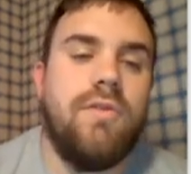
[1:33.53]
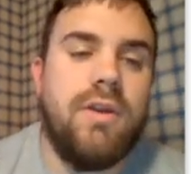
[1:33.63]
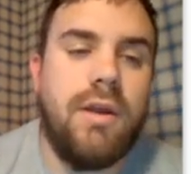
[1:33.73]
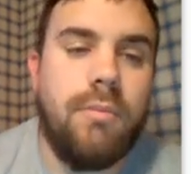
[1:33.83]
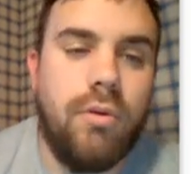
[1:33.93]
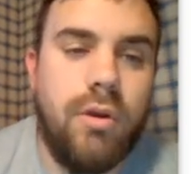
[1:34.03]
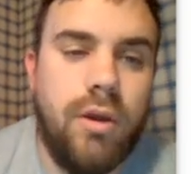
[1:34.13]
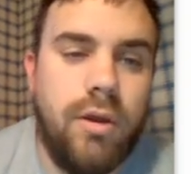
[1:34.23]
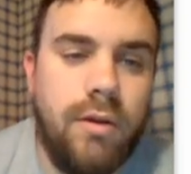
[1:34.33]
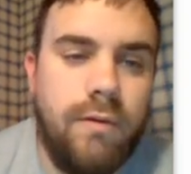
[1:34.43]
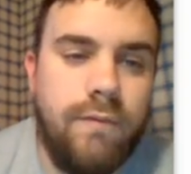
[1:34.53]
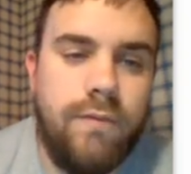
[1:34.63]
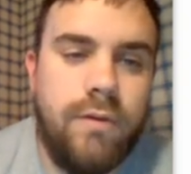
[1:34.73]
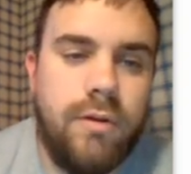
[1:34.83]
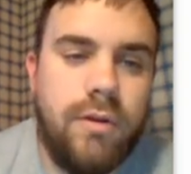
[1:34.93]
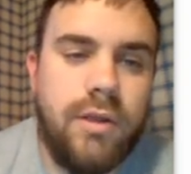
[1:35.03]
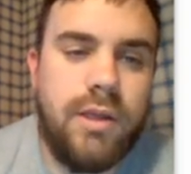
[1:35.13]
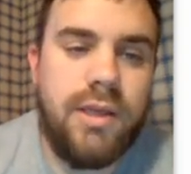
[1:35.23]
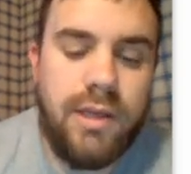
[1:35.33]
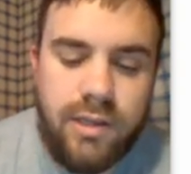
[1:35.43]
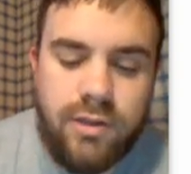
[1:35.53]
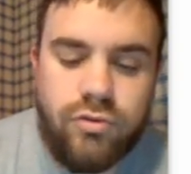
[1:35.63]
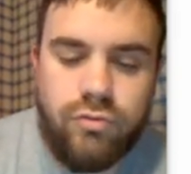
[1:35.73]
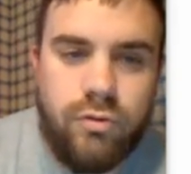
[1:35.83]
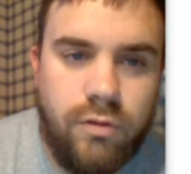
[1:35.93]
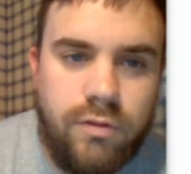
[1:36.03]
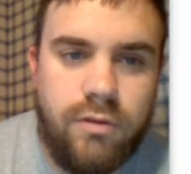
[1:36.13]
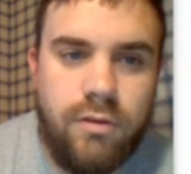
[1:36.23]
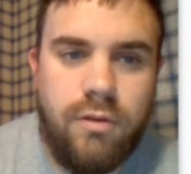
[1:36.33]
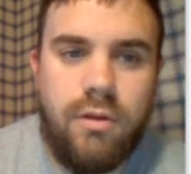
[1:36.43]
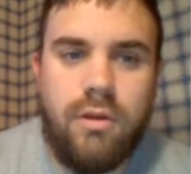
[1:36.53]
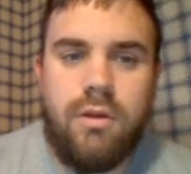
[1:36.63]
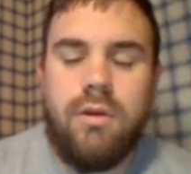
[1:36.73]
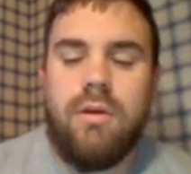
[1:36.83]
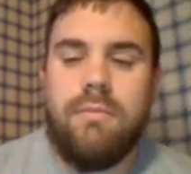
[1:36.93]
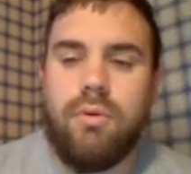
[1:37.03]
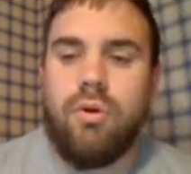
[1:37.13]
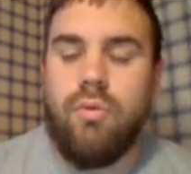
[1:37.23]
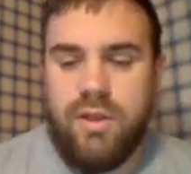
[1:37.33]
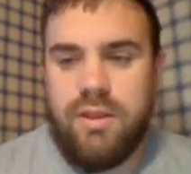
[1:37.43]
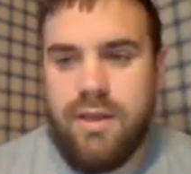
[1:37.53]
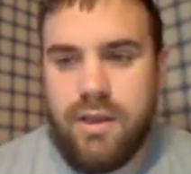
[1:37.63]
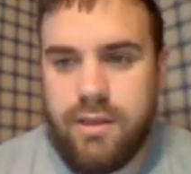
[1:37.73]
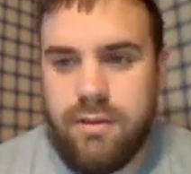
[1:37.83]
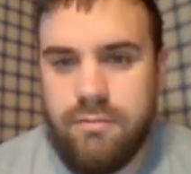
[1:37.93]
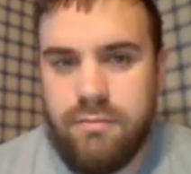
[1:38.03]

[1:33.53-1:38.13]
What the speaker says: the number of kilojoules per 1 second.